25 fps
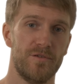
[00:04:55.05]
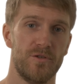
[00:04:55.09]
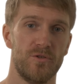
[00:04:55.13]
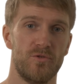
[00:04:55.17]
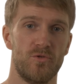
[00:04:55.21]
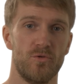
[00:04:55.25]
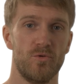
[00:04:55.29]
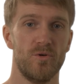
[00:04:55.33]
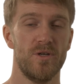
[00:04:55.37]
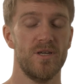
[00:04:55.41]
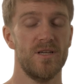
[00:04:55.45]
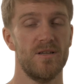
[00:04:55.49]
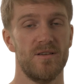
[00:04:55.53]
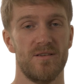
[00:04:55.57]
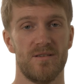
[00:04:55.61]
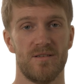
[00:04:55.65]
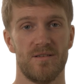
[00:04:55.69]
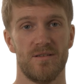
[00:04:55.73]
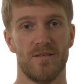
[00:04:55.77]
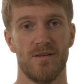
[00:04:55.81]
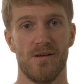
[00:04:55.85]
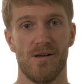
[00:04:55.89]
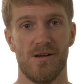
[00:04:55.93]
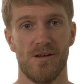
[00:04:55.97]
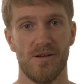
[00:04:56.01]
to do is
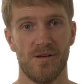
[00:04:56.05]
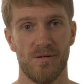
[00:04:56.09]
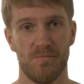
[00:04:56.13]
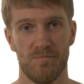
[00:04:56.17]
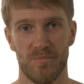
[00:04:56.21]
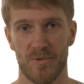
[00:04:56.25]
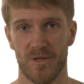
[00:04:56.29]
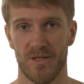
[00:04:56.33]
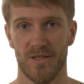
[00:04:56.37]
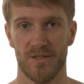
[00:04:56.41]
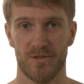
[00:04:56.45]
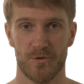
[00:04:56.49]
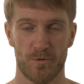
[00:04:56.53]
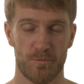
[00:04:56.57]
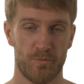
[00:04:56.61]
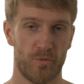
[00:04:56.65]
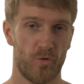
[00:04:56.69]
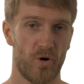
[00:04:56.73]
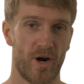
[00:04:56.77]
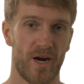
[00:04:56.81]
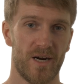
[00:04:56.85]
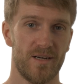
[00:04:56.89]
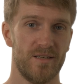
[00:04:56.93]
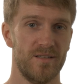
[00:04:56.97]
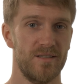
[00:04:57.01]
to
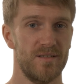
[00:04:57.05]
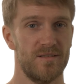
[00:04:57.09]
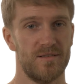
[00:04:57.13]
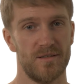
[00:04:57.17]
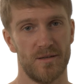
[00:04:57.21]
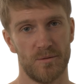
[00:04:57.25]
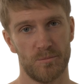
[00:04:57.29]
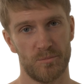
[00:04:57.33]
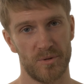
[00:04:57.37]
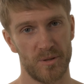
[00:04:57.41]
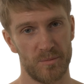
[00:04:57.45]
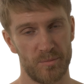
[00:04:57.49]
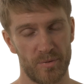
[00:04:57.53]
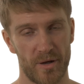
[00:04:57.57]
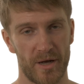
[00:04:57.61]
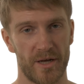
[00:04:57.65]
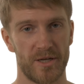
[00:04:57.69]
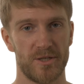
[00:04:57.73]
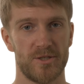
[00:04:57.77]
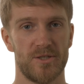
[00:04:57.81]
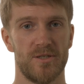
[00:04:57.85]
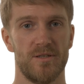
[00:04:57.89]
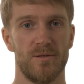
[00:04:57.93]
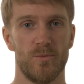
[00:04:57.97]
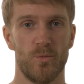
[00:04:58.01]
practice and be
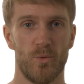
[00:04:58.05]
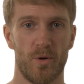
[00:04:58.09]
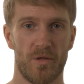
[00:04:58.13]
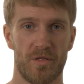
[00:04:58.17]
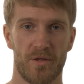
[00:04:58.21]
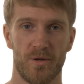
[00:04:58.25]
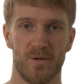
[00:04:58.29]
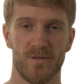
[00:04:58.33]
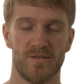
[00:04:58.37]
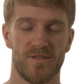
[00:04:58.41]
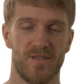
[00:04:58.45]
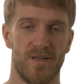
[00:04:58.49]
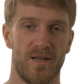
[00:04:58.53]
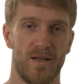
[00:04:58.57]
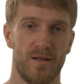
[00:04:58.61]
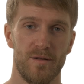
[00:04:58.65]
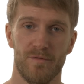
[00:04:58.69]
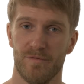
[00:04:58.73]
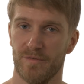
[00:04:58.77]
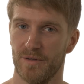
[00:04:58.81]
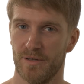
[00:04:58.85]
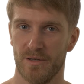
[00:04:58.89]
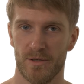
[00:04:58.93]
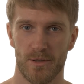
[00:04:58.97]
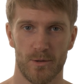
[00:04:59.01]
patient with
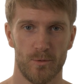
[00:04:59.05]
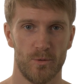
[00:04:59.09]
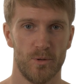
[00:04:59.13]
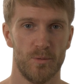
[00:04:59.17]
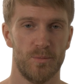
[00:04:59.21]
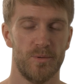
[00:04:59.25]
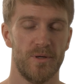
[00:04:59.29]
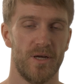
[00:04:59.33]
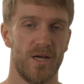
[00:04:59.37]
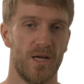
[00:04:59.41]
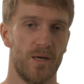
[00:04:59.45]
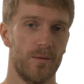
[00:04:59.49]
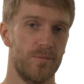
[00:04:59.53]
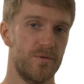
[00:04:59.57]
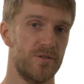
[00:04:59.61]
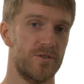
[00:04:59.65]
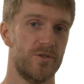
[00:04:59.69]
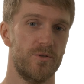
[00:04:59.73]
yourself, and you will be able